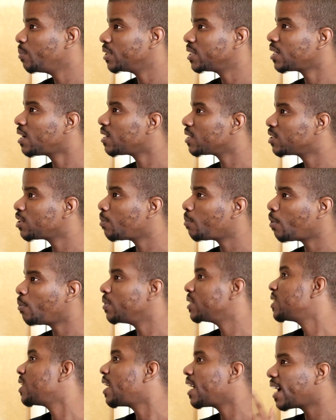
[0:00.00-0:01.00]
But y'all talking
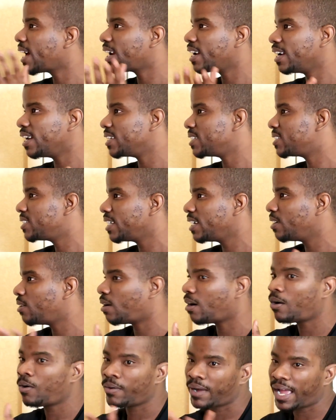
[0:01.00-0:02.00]
about what y'all got in that
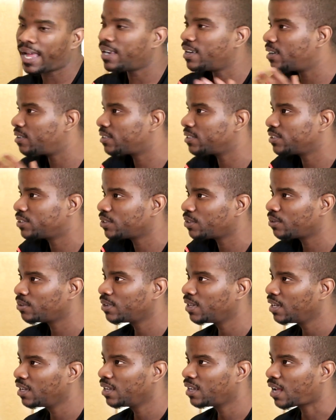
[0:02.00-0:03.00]
cell, I don't got nothing,
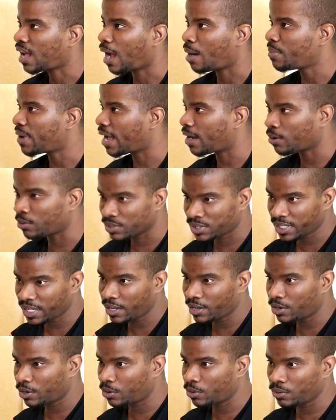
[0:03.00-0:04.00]
so I'm not gonna
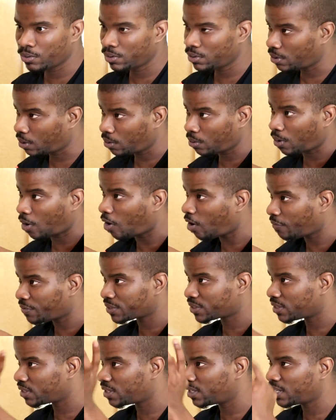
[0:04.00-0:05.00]
tell no no
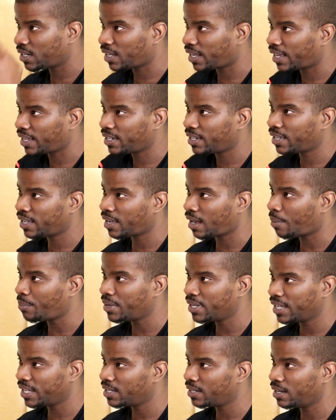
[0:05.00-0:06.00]
officer or nothing like that.
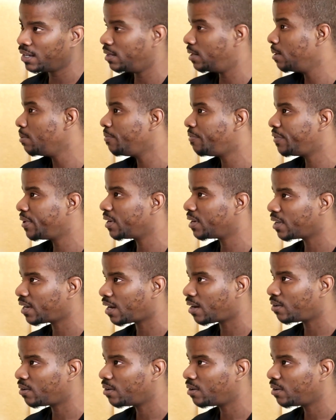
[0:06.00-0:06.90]
I'm gonna let them figure it